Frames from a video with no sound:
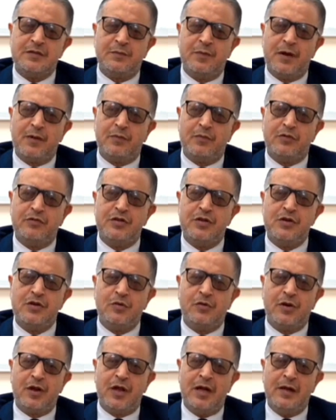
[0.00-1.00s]
by
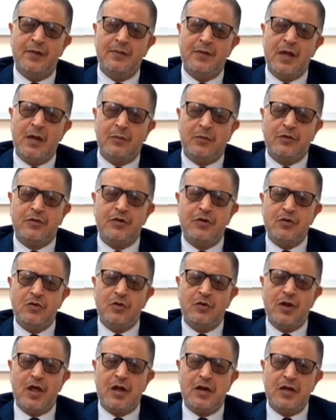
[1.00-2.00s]
proteinuria
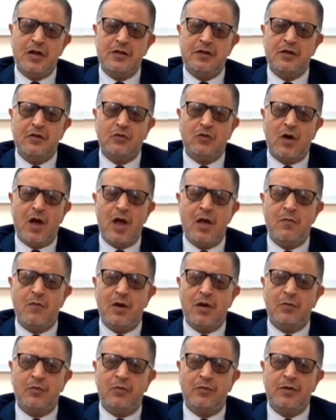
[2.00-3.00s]
leading to
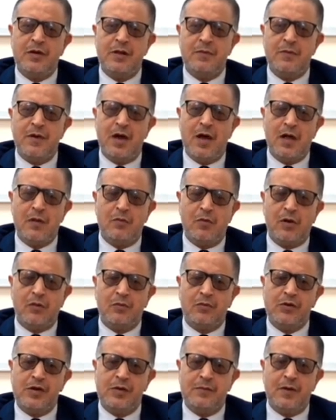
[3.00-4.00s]

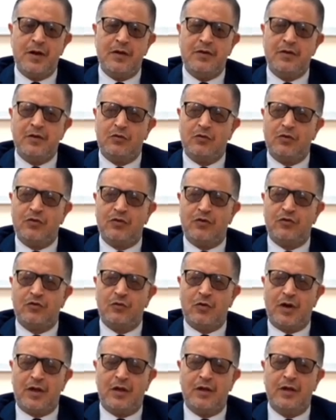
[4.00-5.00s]
hypoalbuminemia leading to the
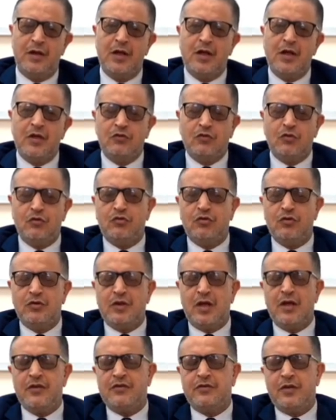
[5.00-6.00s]
swelling. So you should
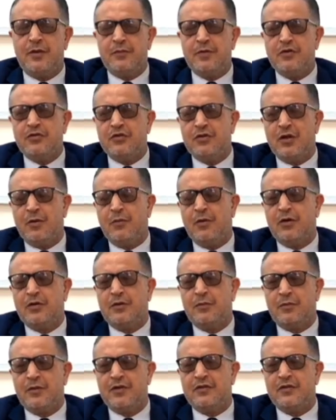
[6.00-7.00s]
ask the patient about
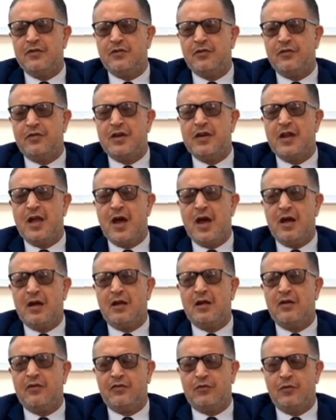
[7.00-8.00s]
the presence of any
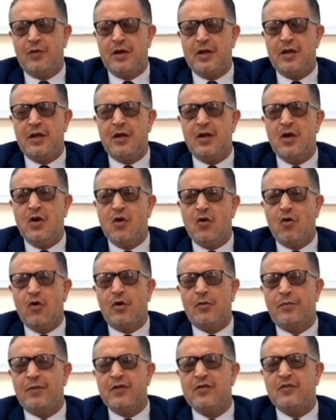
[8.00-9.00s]
ankle swelling
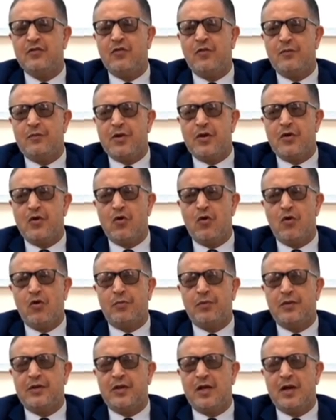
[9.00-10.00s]
or presence of
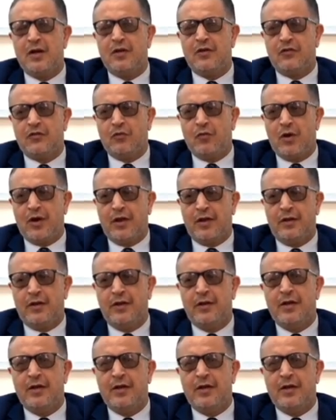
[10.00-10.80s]
periorbital swelling.